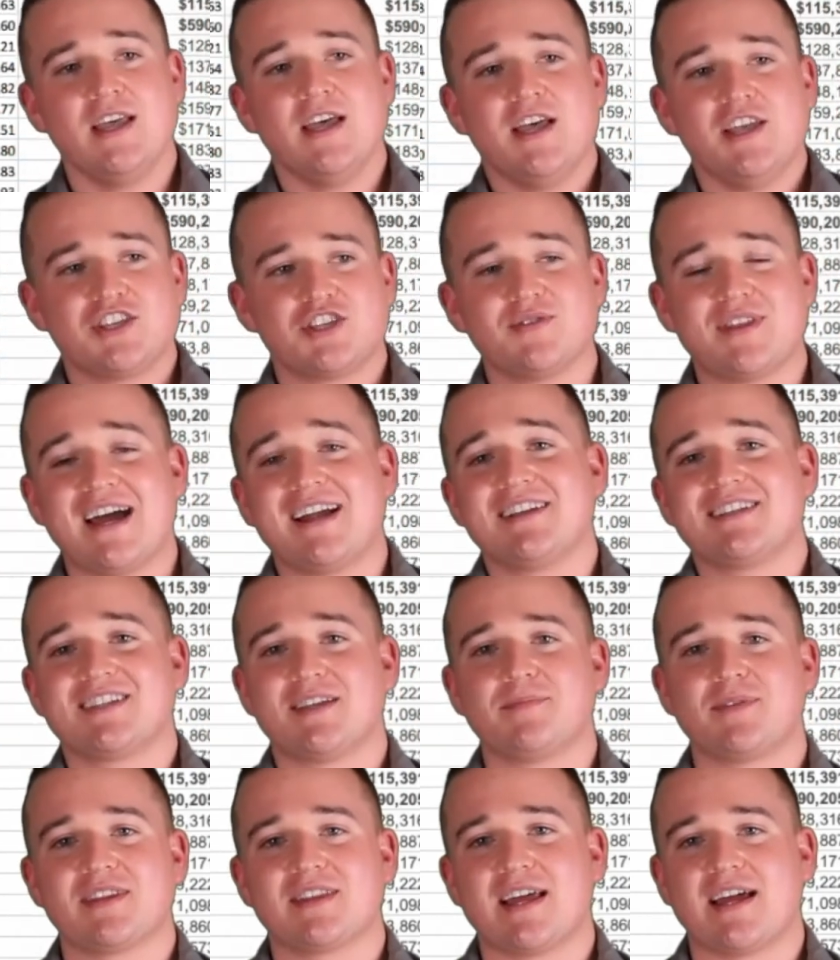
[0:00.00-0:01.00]
so that is
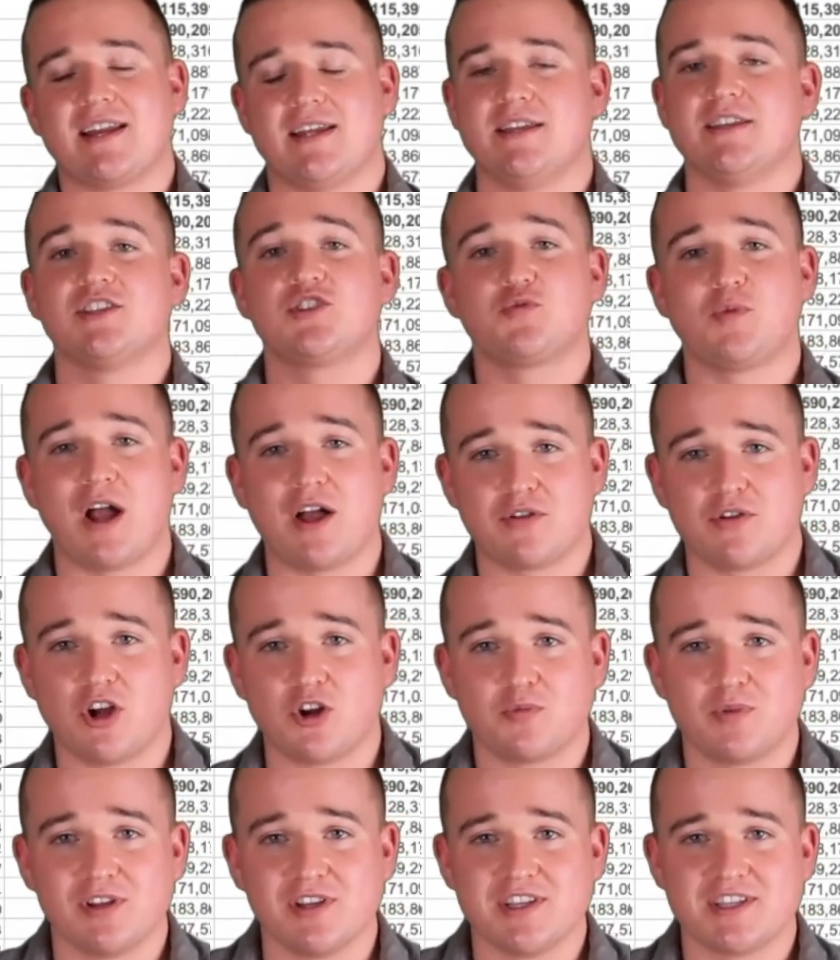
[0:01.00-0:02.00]
something that is rather
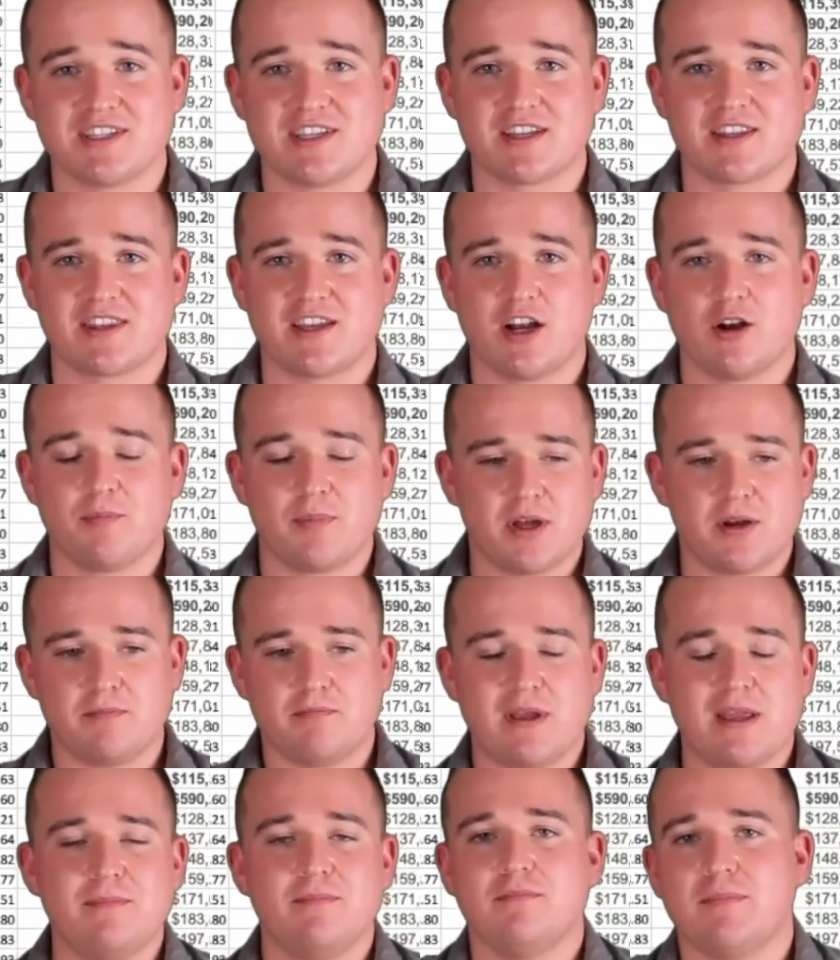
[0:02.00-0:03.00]
unrealistic there, but
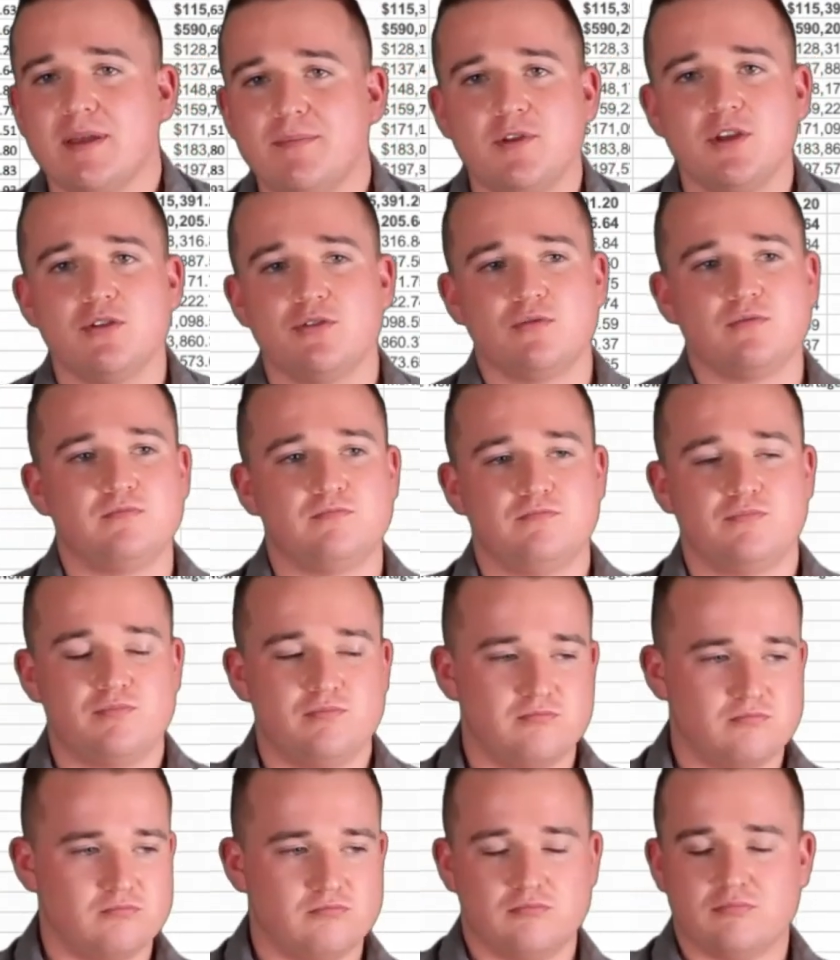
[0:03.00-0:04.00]
maybe, maybe you
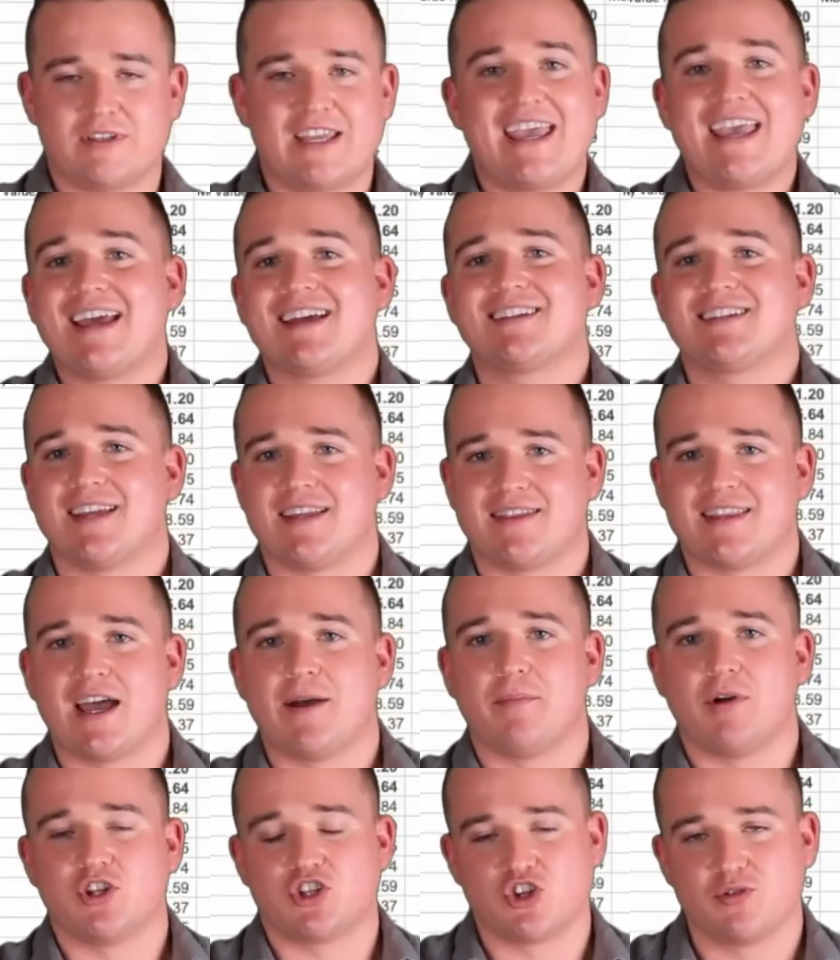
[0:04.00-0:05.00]
can't get that
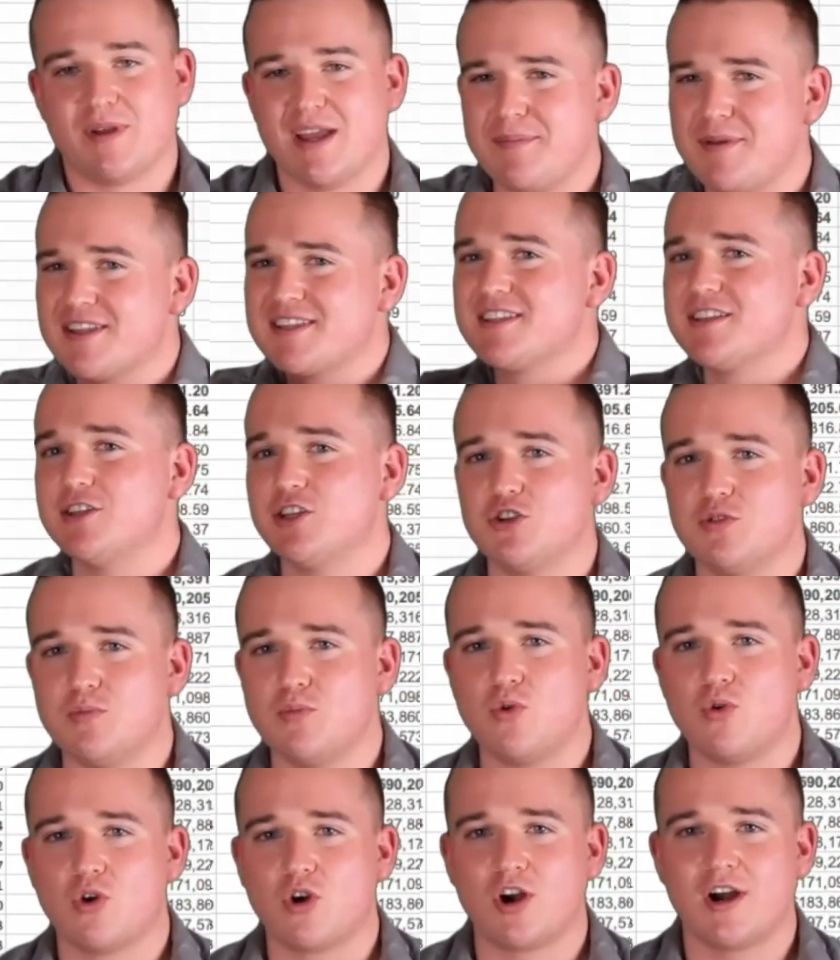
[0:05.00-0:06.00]
much, or maybe it's a little
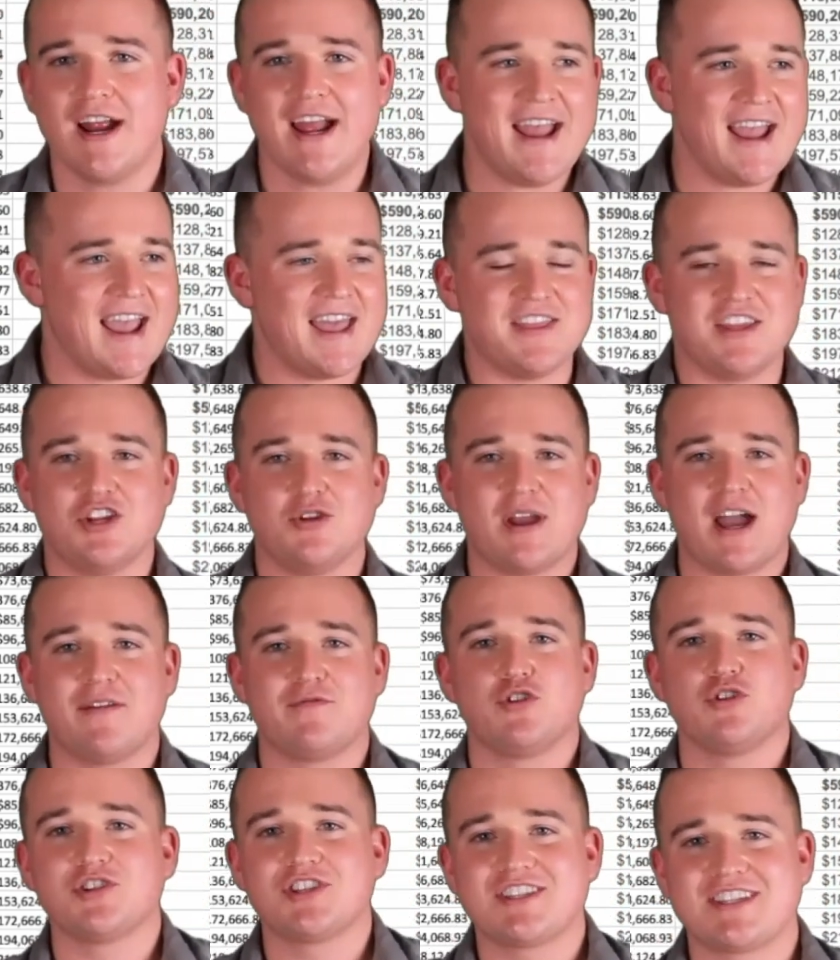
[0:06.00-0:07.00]
more, and then you have
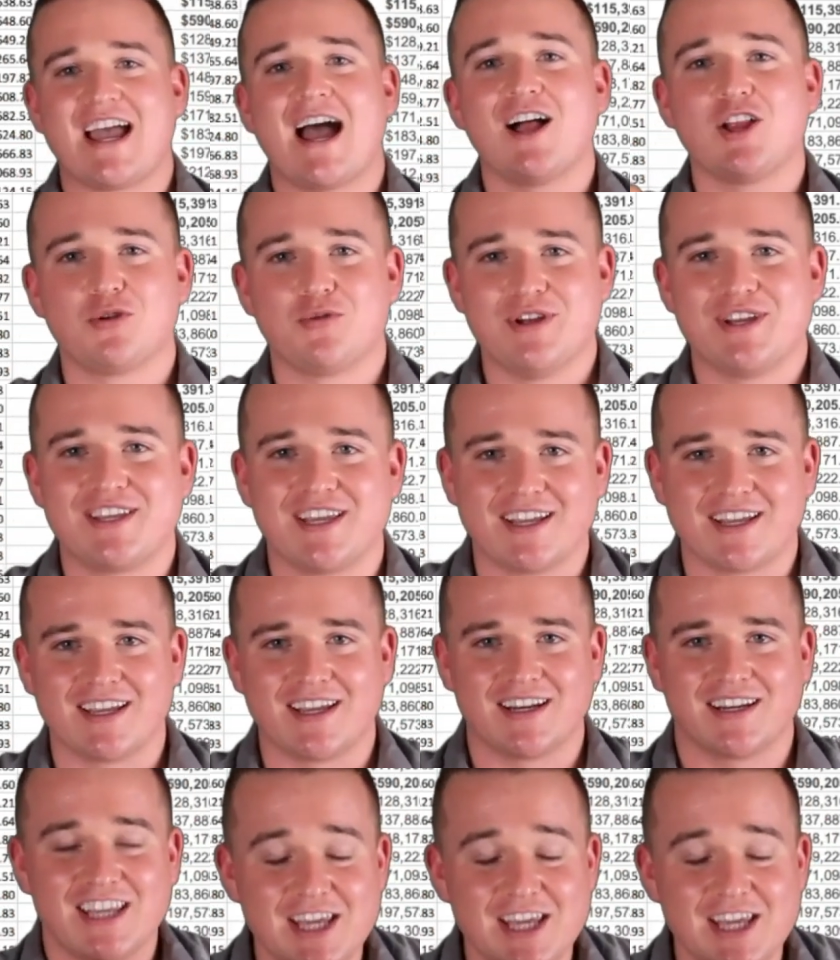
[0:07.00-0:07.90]
your salary kick in.